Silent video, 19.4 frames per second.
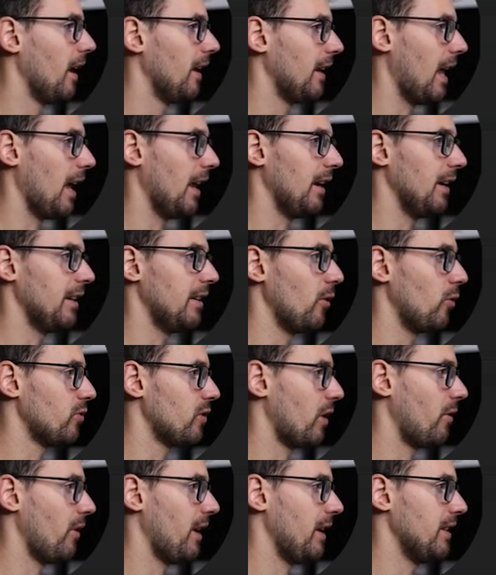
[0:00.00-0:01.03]
That those
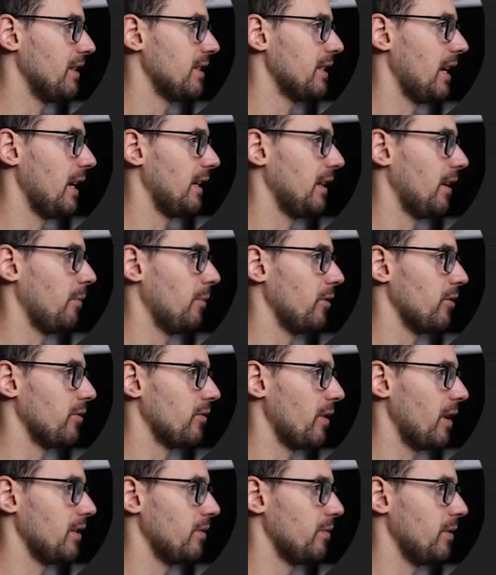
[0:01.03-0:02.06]
are insane numbers,
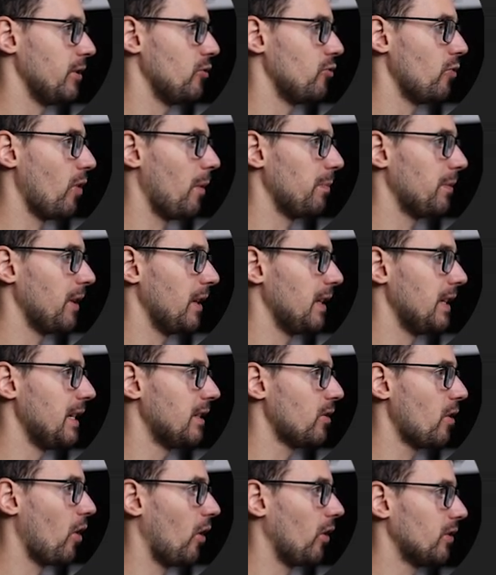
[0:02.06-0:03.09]
right? So we dropped the
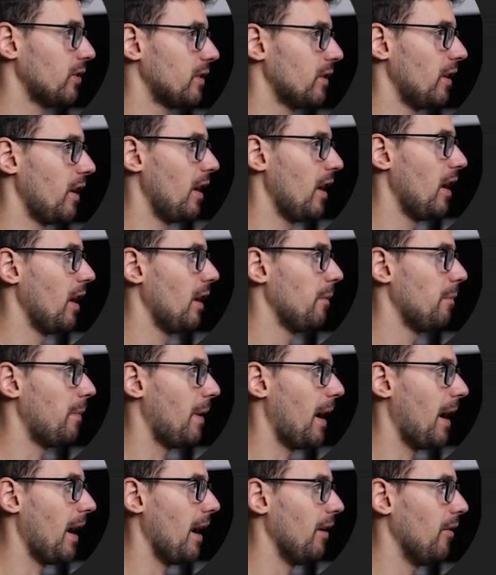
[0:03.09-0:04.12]
lead cost
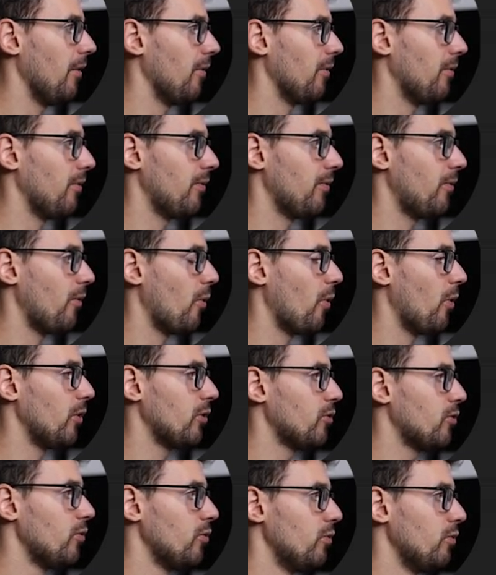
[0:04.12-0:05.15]
by 4
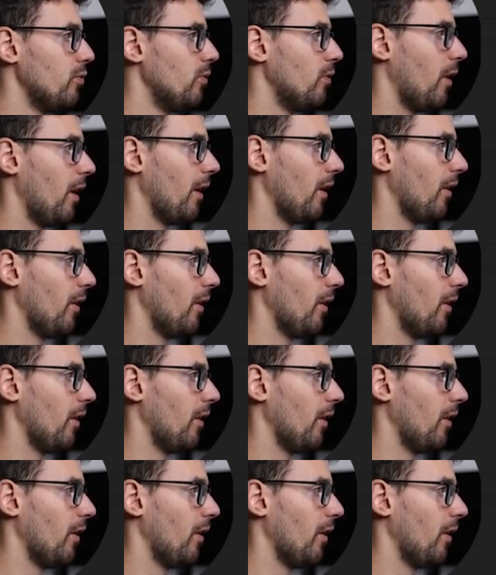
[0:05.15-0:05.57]
to,